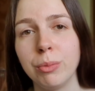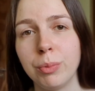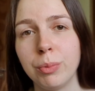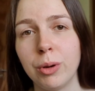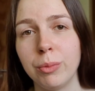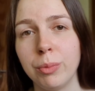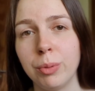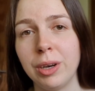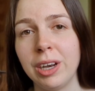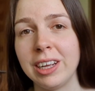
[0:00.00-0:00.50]

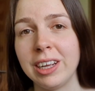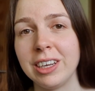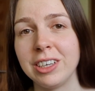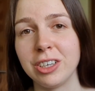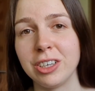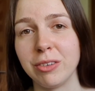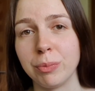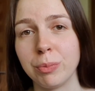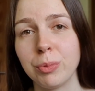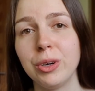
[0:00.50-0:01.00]

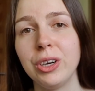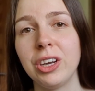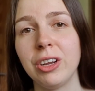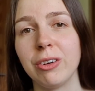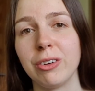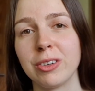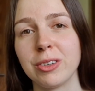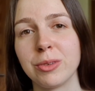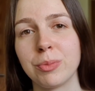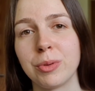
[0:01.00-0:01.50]
population of breeding
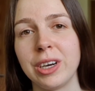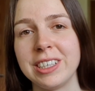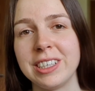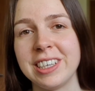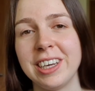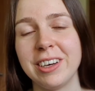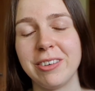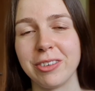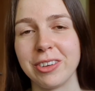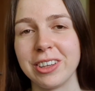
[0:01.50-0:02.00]
ospreys
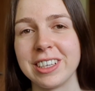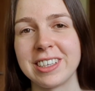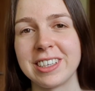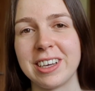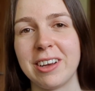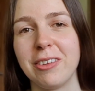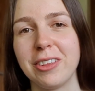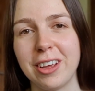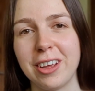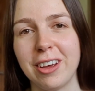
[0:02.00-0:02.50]
here on the south